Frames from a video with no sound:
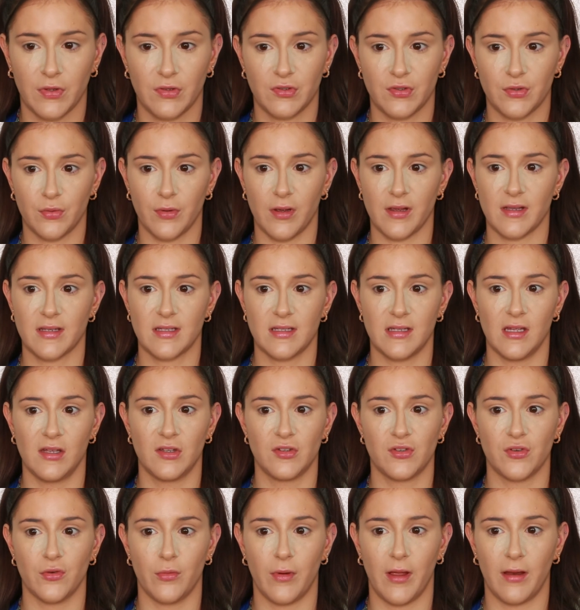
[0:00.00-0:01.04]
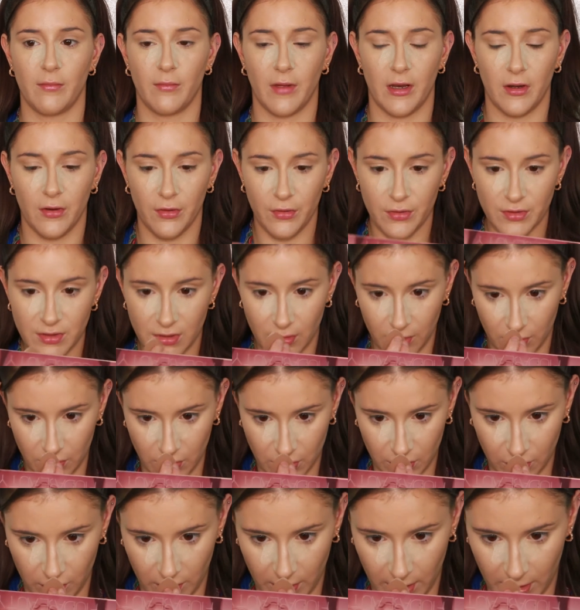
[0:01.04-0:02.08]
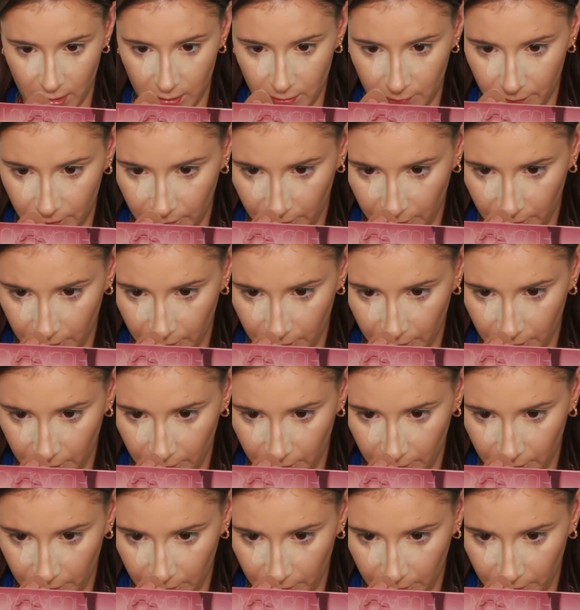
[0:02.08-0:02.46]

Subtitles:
to accentuate my nose contour,